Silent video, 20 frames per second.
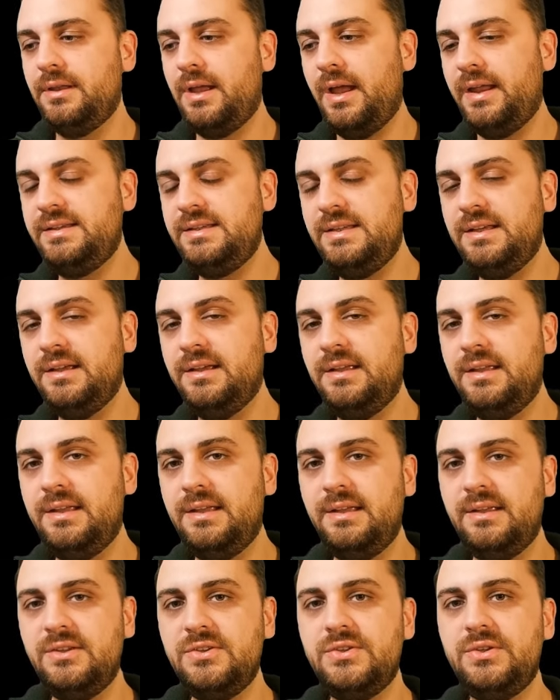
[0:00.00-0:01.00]
idea
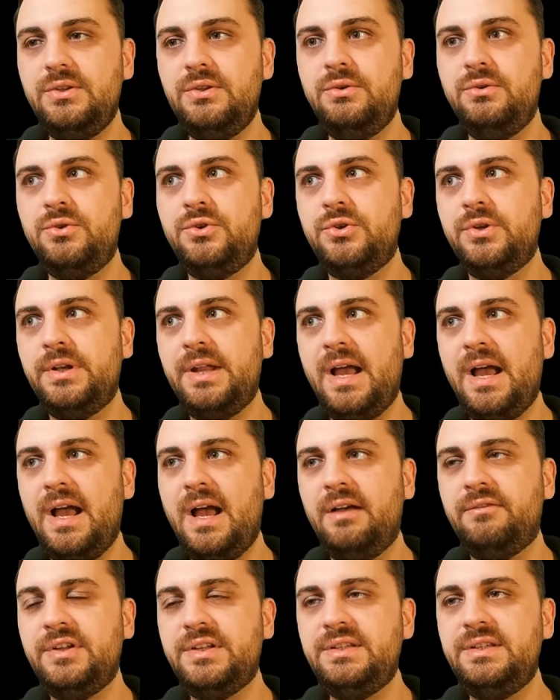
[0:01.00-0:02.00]
is you should
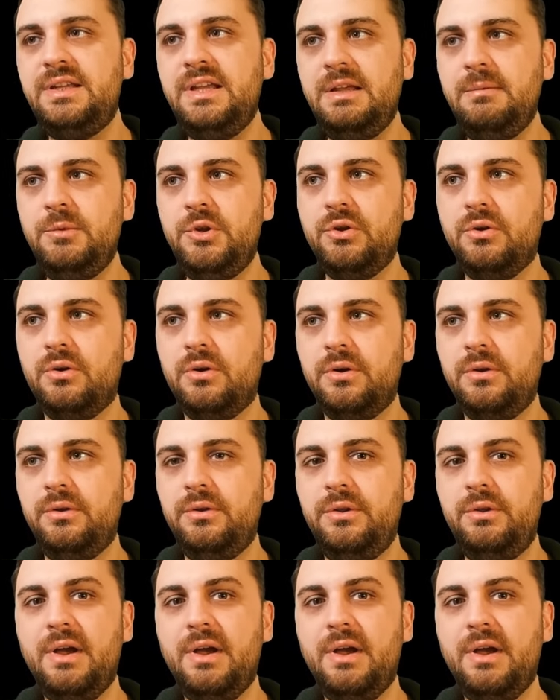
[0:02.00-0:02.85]
have a team you